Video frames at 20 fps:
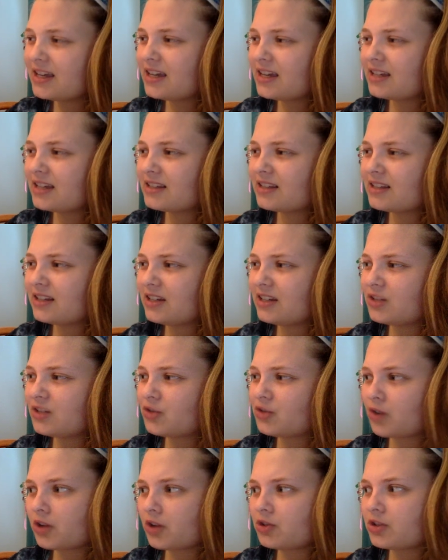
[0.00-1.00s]
Sidney
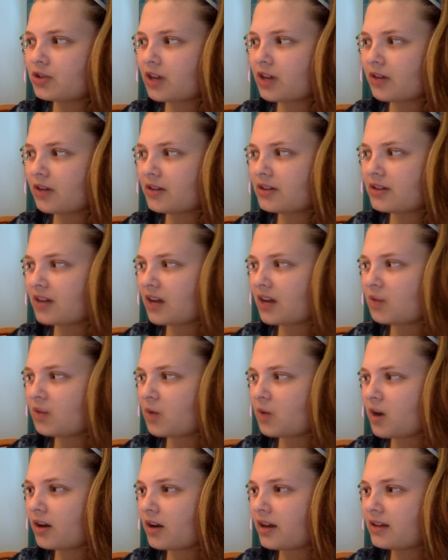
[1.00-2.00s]
trudged down the
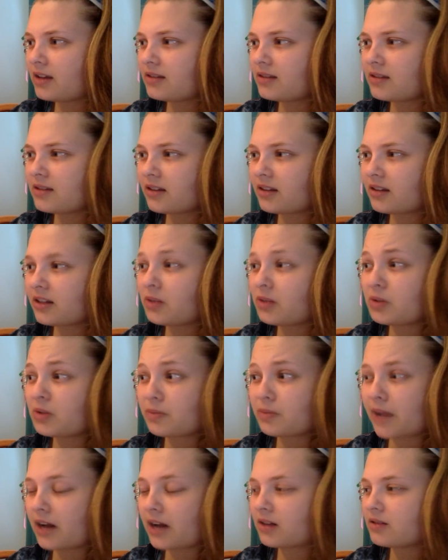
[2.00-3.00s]
sidewalk and suddenly was
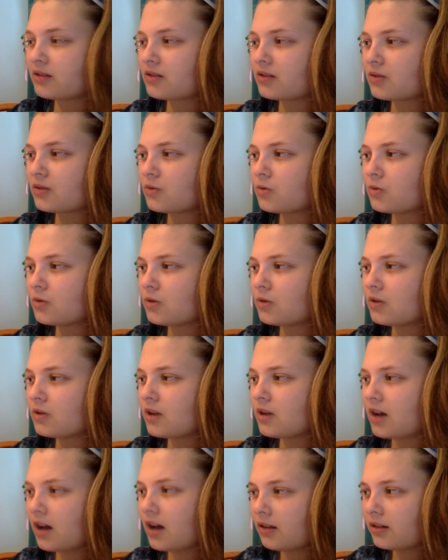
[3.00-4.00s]
back in school.
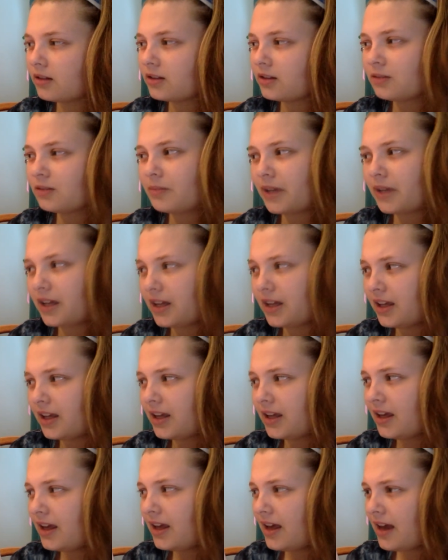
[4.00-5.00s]
A little pig
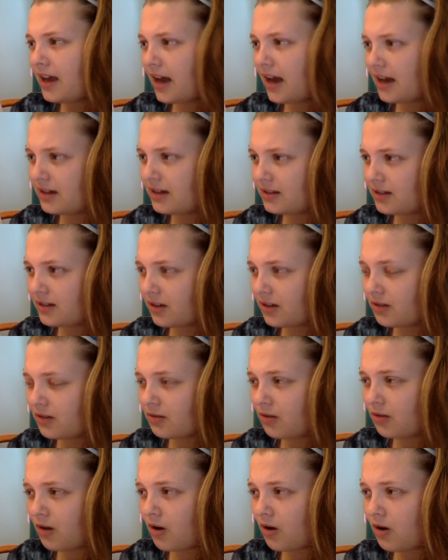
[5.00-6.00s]
headed down the
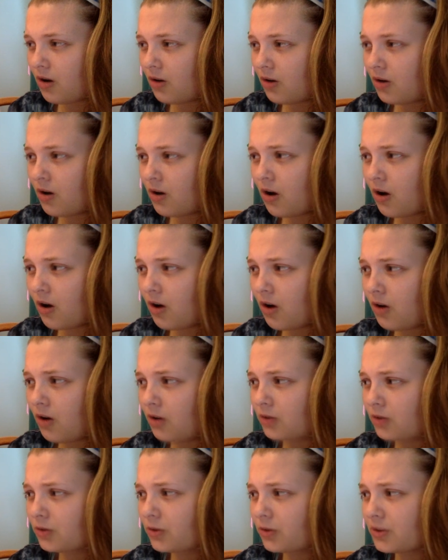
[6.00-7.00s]
long
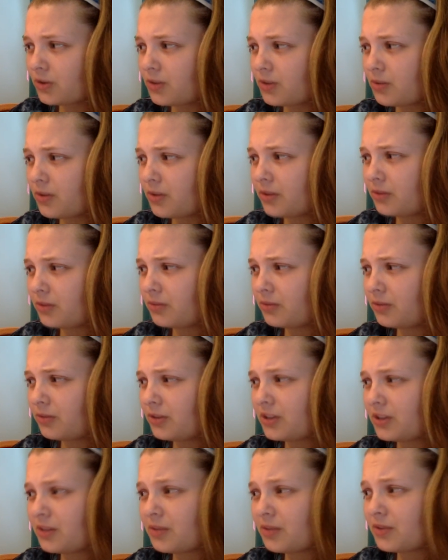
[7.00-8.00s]
hall towards the
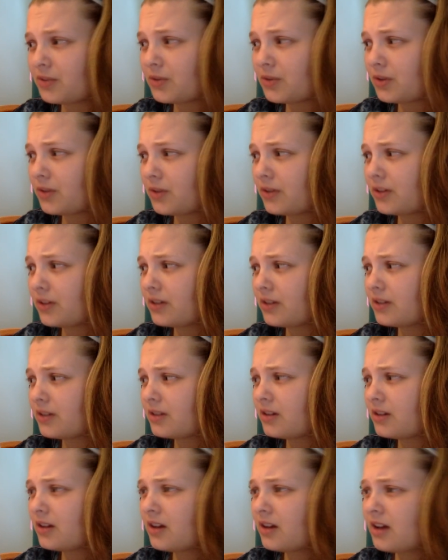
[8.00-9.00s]
principal's office,
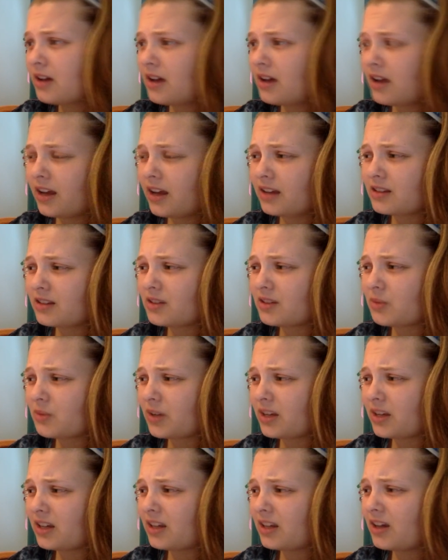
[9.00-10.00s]
hands
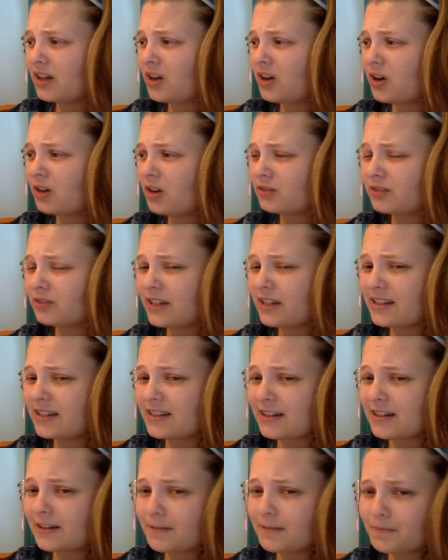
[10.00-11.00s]
sweating, heart
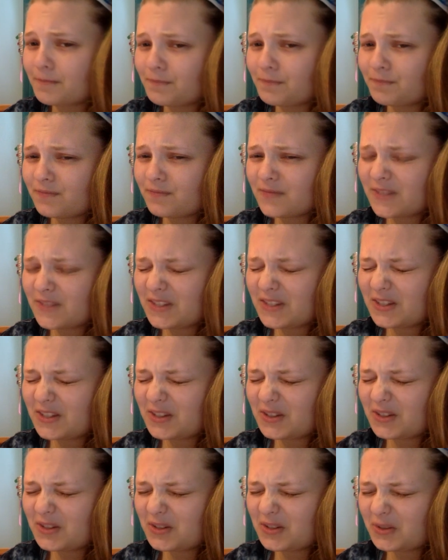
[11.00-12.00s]
racing.
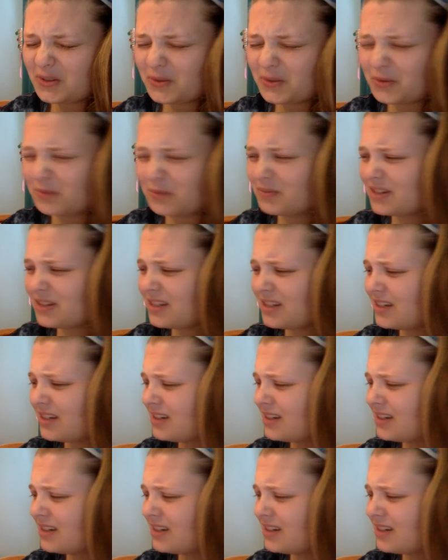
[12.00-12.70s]
Doomed.